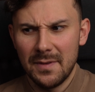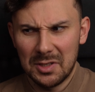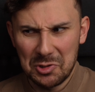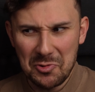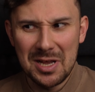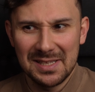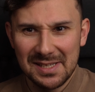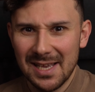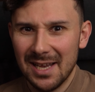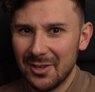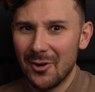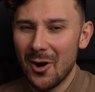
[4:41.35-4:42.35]
the
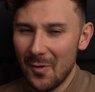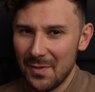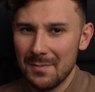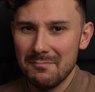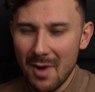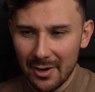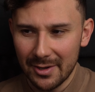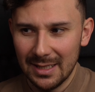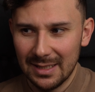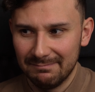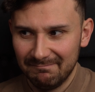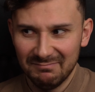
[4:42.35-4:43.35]
trendsetter of the
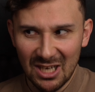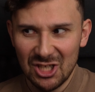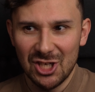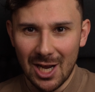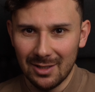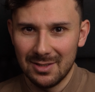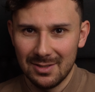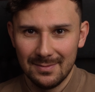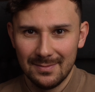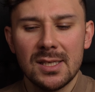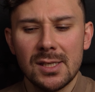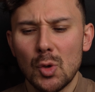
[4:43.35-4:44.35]
market, a shot.
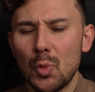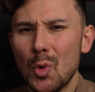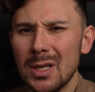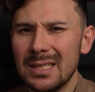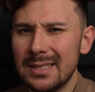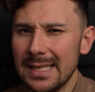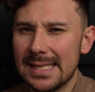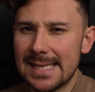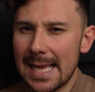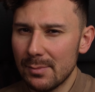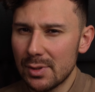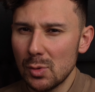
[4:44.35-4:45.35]
So what did
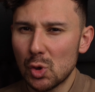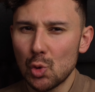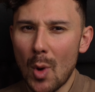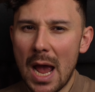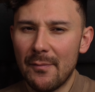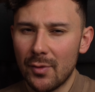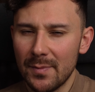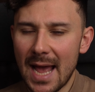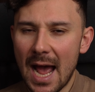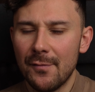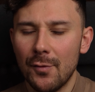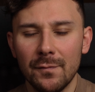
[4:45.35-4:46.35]
Samsung swipe from the
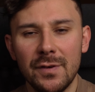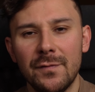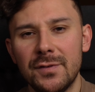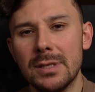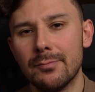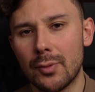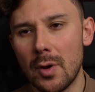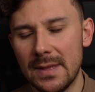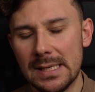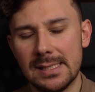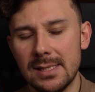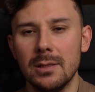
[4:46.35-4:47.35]
iPhone 15 Pro
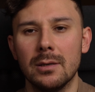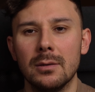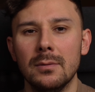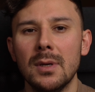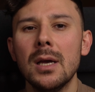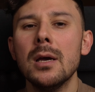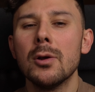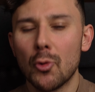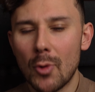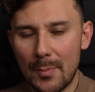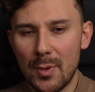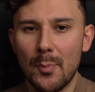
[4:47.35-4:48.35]
this year?
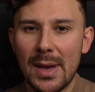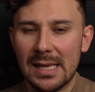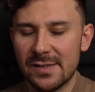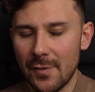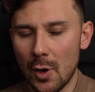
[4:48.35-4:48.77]
Grab your pants,